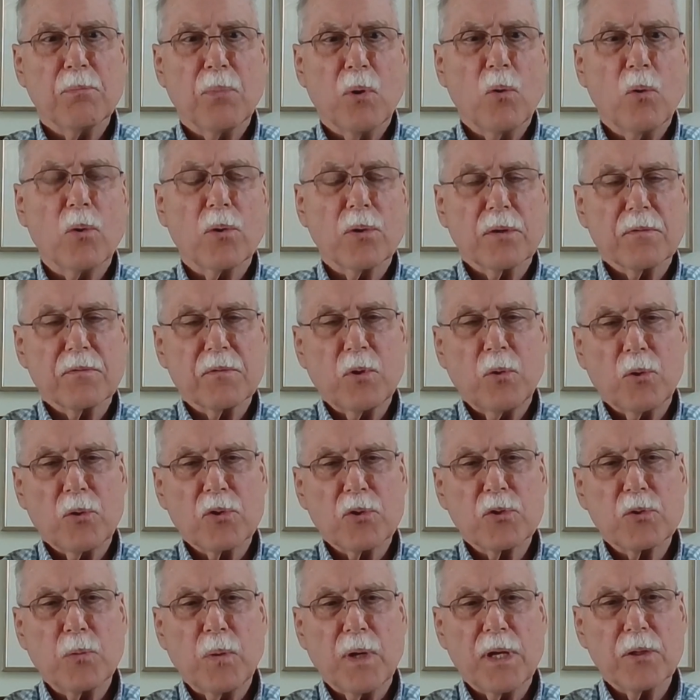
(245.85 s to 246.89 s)
board, of
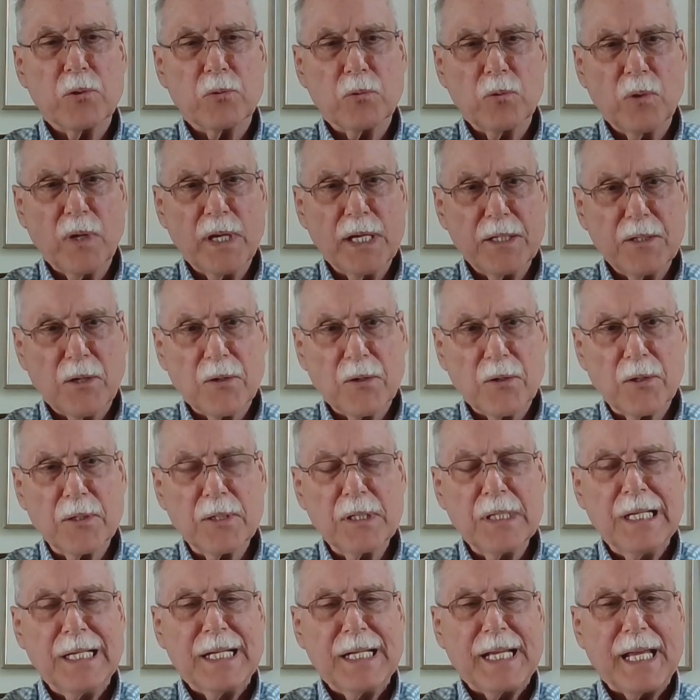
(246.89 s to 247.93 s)
course, weather
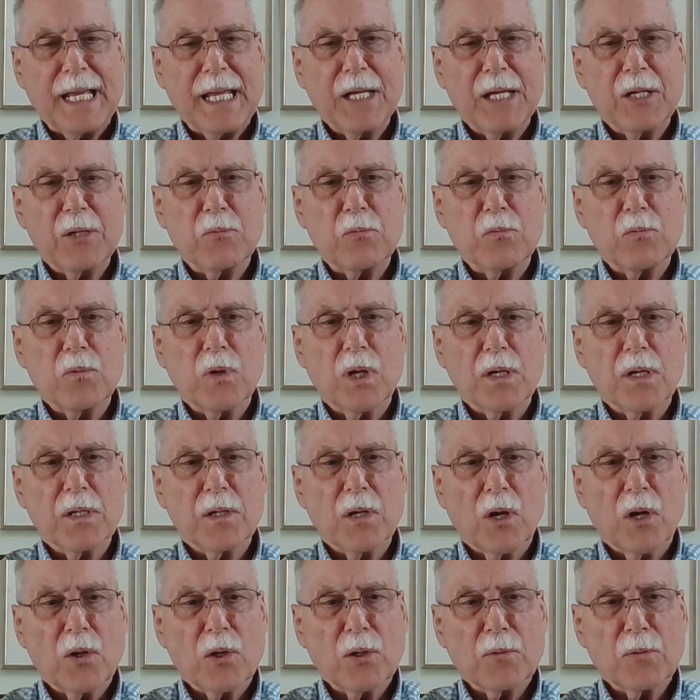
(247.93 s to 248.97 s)
radar, and
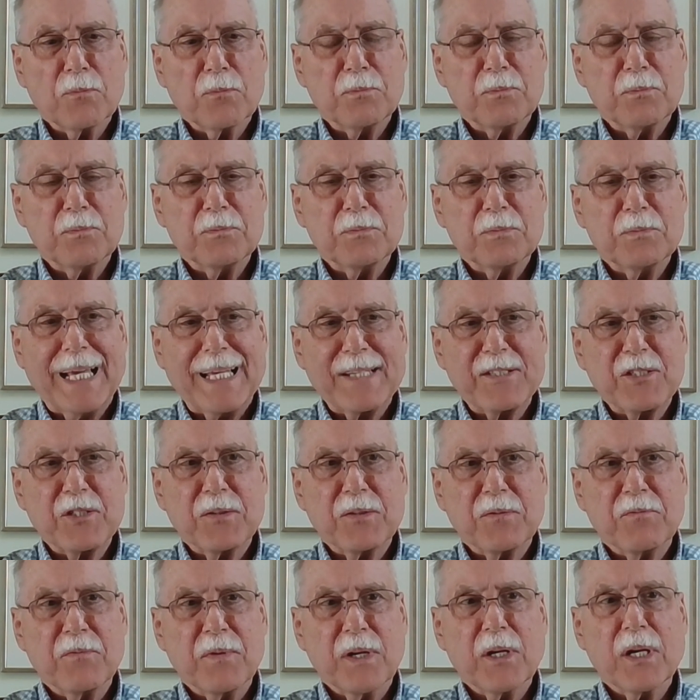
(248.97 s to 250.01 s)
that's a
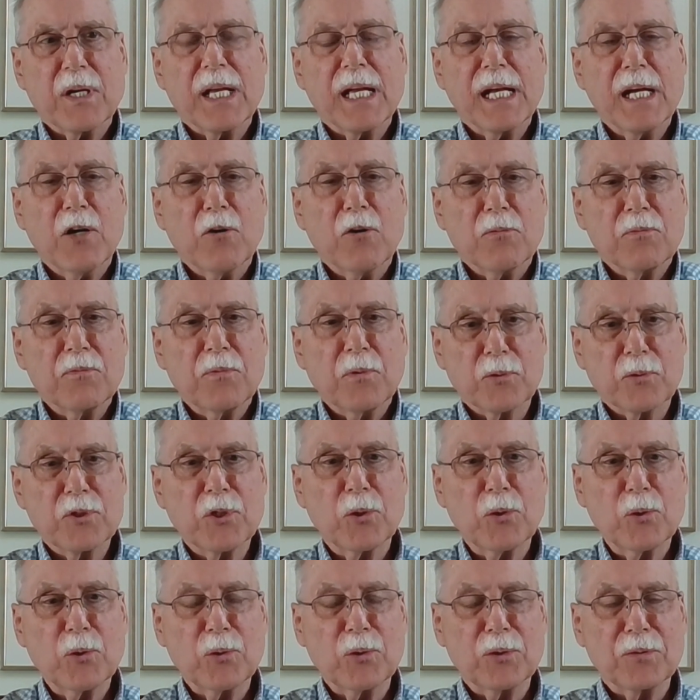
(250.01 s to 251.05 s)
very helpful
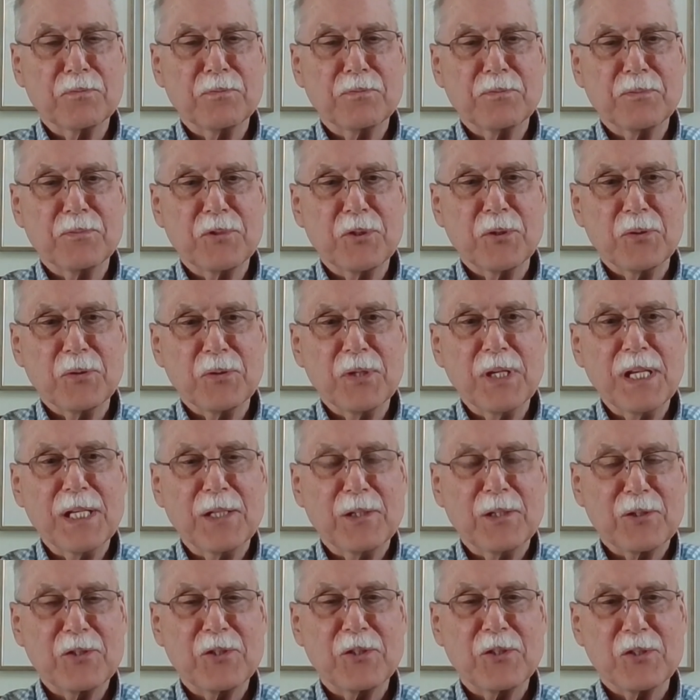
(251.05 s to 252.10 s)
tool to
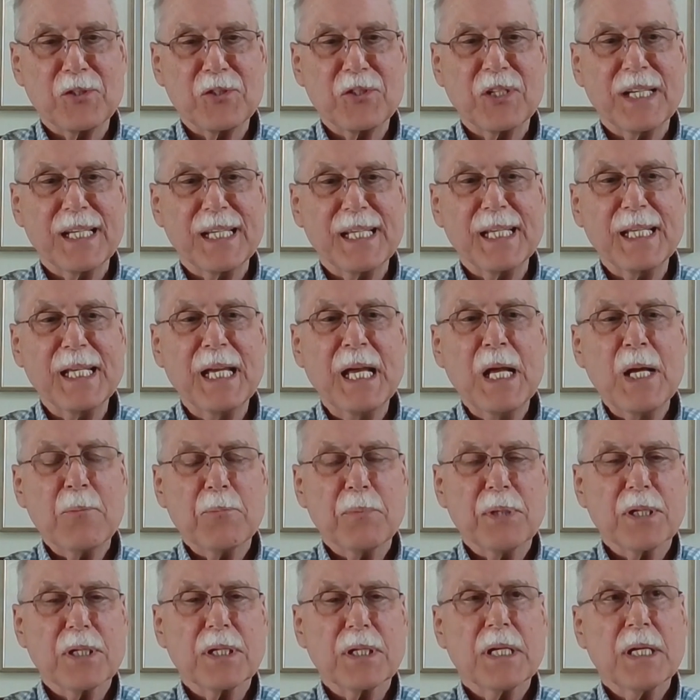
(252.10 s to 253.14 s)
needless to say.
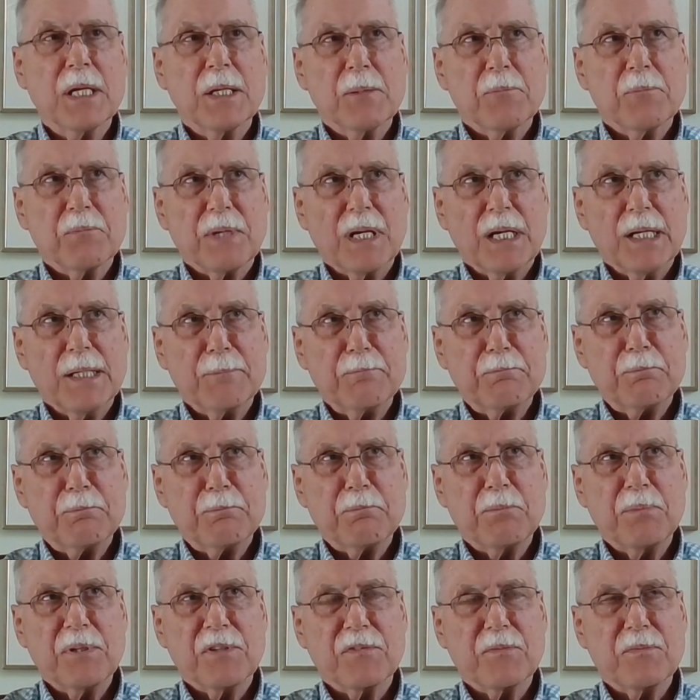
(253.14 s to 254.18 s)
But
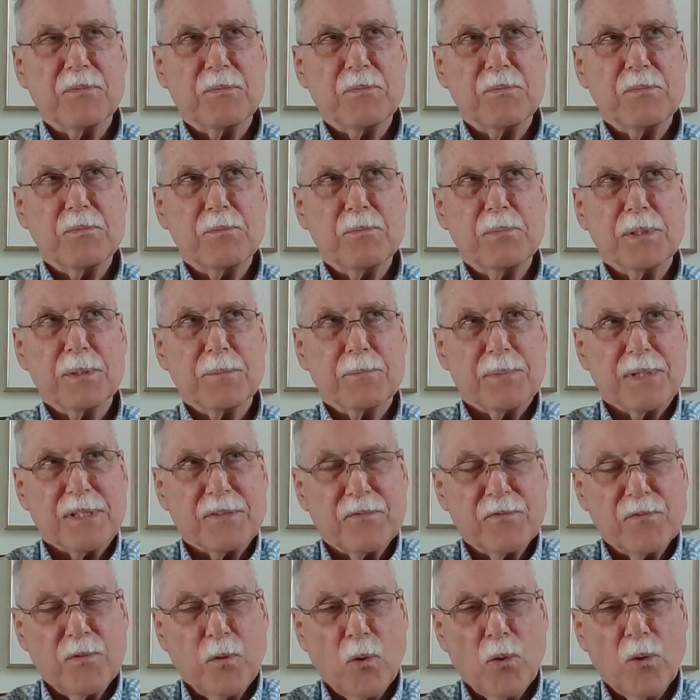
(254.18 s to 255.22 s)

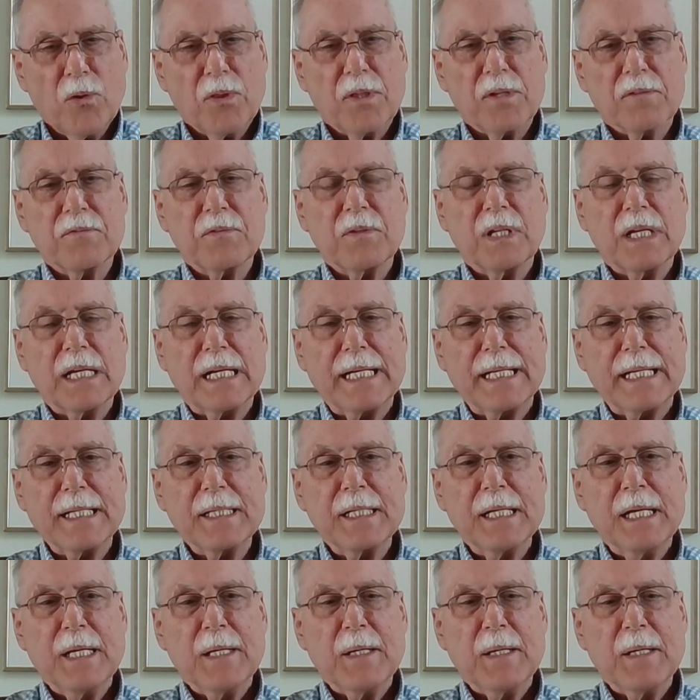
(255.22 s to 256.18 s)
before the flight,